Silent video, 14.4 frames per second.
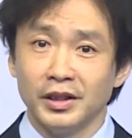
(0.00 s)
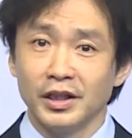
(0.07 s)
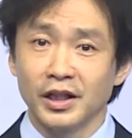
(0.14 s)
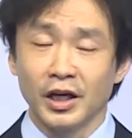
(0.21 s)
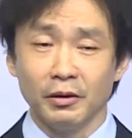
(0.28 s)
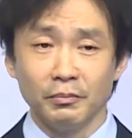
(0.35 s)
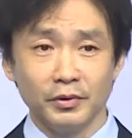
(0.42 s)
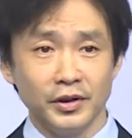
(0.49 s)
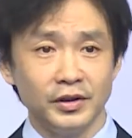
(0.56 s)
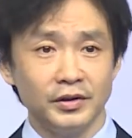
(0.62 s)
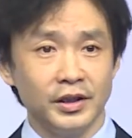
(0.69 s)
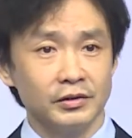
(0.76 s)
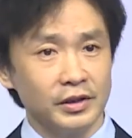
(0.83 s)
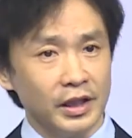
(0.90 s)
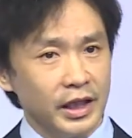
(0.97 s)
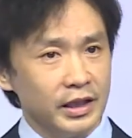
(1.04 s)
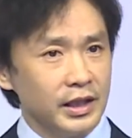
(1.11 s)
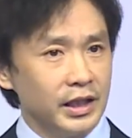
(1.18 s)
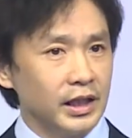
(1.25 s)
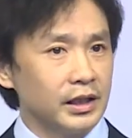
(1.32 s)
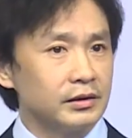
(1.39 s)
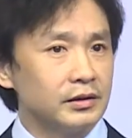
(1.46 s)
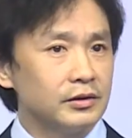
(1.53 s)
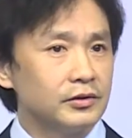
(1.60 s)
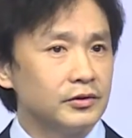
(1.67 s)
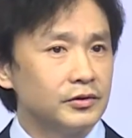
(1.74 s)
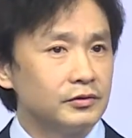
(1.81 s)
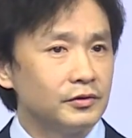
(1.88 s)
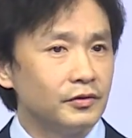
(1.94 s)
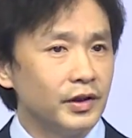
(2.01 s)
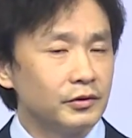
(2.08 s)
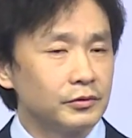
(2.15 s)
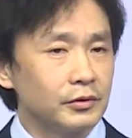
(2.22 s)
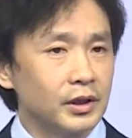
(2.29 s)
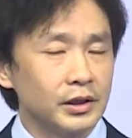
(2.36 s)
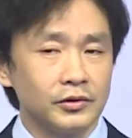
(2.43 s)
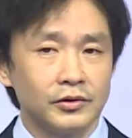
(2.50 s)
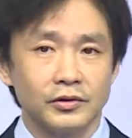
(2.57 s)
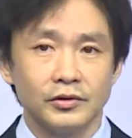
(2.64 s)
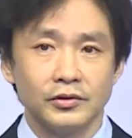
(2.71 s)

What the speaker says: And the company, yes, hey, yeah, let's think twice.